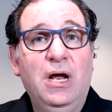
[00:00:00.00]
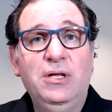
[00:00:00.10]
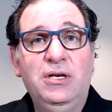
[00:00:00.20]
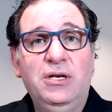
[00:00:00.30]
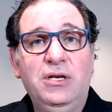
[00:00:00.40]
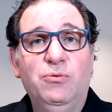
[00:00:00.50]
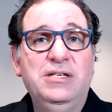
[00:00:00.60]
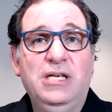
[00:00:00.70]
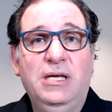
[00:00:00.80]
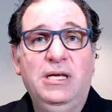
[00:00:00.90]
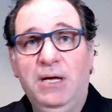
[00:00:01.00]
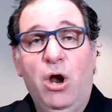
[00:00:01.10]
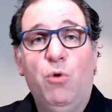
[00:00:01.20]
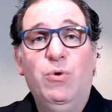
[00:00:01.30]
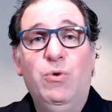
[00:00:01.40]
not only do red
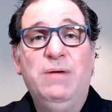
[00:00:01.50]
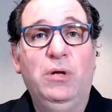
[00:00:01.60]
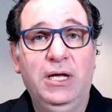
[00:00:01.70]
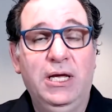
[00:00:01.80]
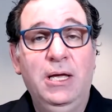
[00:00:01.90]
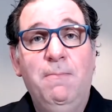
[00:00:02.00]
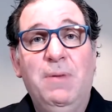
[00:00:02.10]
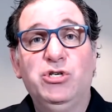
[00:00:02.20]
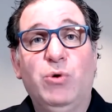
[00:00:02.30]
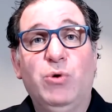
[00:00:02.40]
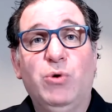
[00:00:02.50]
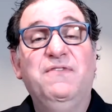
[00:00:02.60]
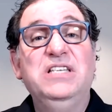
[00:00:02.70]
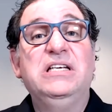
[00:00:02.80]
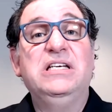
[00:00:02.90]
teaming remotely, but try
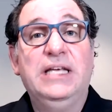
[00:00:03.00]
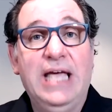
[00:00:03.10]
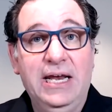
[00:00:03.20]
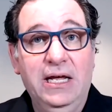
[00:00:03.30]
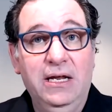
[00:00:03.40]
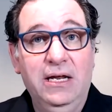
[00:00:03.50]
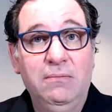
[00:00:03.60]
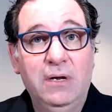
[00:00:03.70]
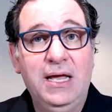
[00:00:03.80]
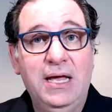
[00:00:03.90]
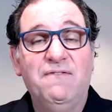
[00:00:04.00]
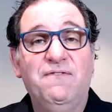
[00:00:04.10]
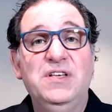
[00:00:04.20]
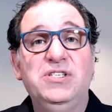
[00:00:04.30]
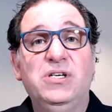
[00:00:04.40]
to physically get it and
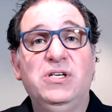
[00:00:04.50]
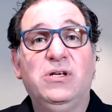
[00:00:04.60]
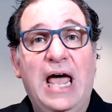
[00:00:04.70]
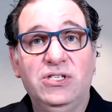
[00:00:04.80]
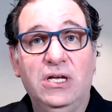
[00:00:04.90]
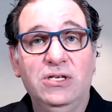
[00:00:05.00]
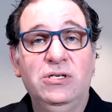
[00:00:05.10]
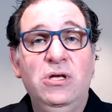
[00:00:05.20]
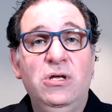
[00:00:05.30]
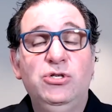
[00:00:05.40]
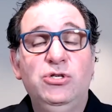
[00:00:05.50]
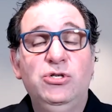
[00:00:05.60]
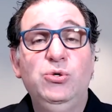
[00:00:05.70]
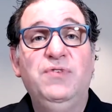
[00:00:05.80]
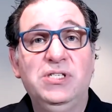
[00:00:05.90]
get physical access
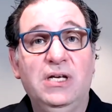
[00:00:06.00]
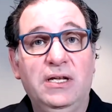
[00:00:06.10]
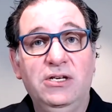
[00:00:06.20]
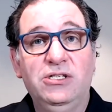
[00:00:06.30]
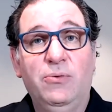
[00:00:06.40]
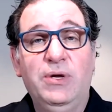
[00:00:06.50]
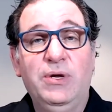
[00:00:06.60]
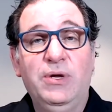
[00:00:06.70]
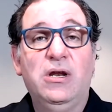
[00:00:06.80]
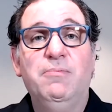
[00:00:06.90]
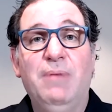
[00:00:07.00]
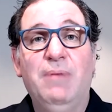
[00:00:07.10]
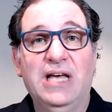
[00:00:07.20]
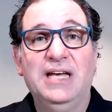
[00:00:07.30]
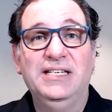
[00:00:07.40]
to the facility so we can
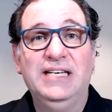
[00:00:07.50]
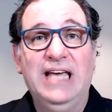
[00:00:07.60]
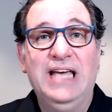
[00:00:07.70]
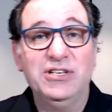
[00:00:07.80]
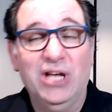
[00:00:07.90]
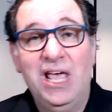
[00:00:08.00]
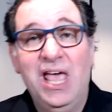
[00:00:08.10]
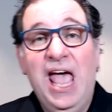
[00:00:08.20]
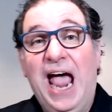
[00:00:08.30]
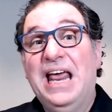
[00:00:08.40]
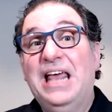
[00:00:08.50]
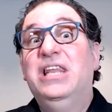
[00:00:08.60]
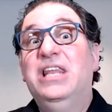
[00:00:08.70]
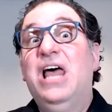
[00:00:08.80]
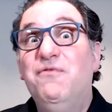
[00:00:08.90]
compromise I T assets. And I
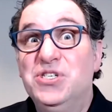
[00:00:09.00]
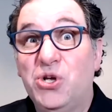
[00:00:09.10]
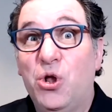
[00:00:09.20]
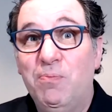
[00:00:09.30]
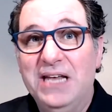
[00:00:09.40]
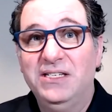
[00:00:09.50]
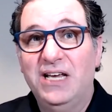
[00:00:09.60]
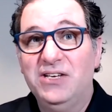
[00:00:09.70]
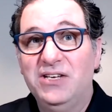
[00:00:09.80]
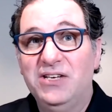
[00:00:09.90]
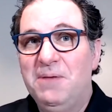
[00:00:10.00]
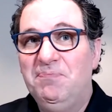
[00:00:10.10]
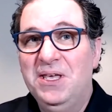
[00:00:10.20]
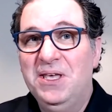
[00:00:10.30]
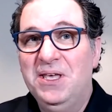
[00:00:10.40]
love physical pen
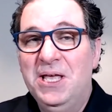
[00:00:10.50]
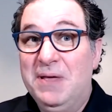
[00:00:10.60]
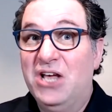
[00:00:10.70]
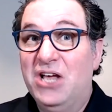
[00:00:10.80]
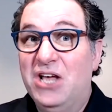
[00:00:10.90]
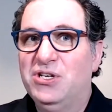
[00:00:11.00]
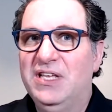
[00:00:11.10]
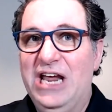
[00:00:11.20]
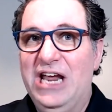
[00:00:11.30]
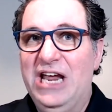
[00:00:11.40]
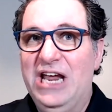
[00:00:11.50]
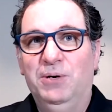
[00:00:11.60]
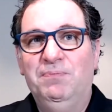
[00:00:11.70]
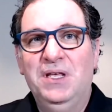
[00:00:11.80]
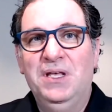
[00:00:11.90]
testing because of the
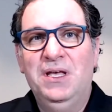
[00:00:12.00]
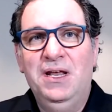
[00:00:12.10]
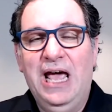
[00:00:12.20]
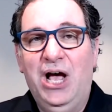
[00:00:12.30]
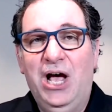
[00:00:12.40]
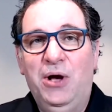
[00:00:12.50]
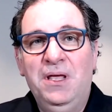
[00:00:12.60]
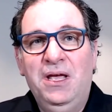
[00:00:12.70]
danger. Now,